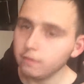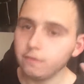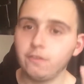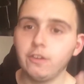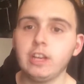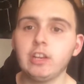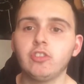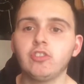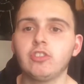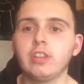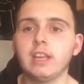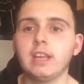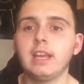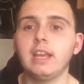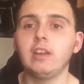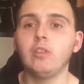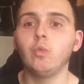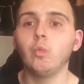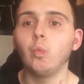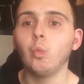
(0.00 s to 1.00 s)
Finished it
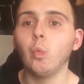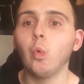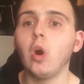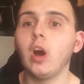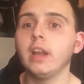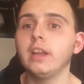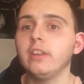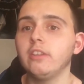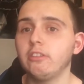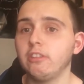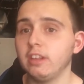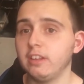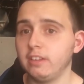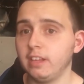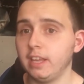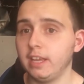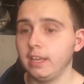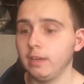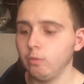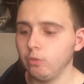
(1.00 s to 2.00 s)
in one
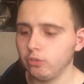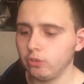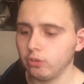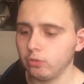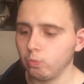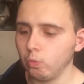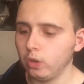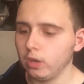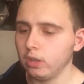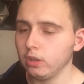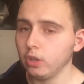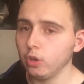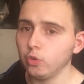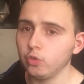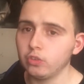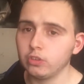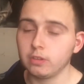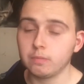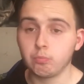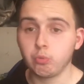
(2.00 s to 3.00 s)
sitting, which is one of
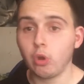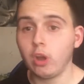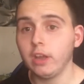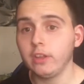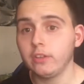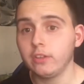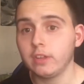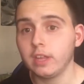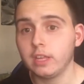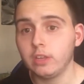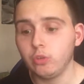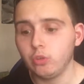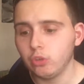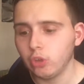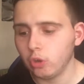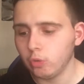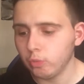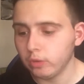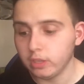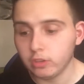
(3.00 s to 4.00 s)
those surprises that you
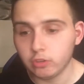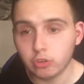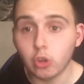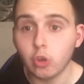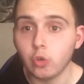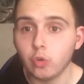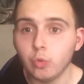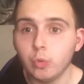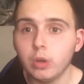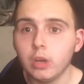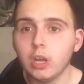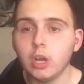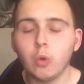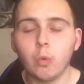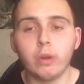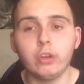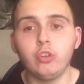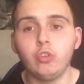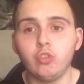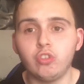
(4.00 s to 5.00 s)
don't really do.
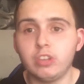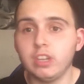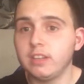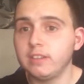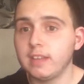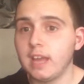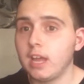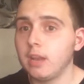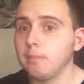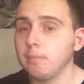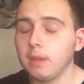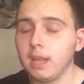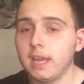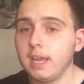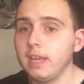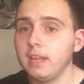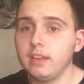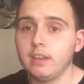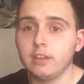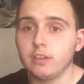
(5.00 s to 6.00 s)
When you sit down and play
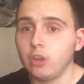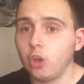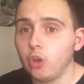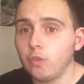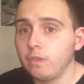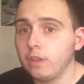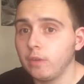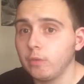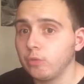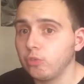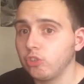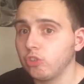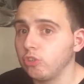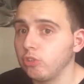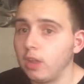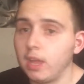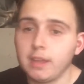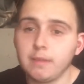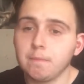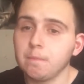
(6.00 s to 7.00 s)
it and hopefully I was just
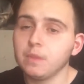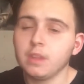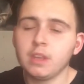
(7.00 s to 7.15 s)
like,